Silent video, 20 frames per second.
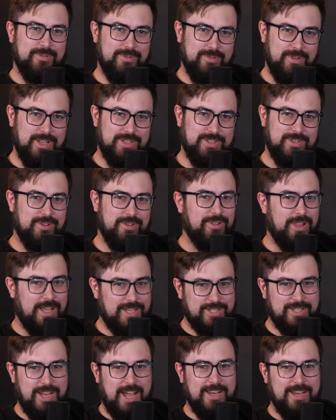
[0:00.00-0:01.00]
let's
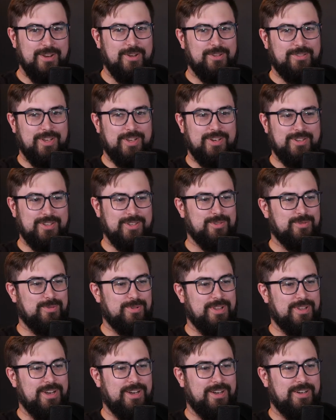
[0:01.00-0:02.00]
side note there since
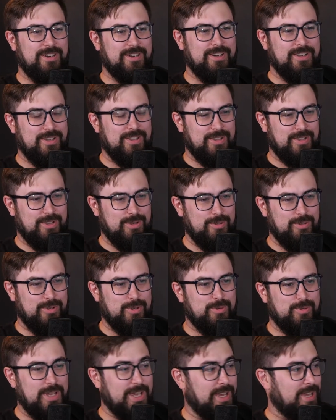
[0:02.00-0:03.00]
we're there.
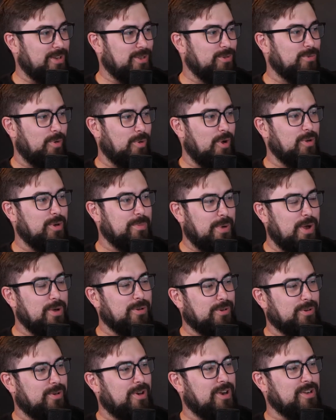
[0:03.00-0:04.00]
You rowed a
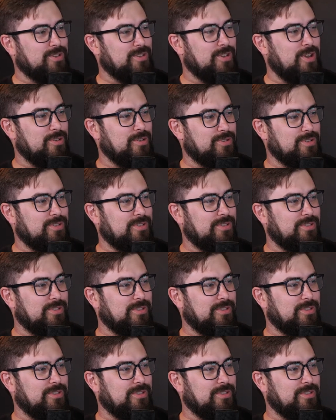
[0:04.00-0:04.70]
boat across the ocean.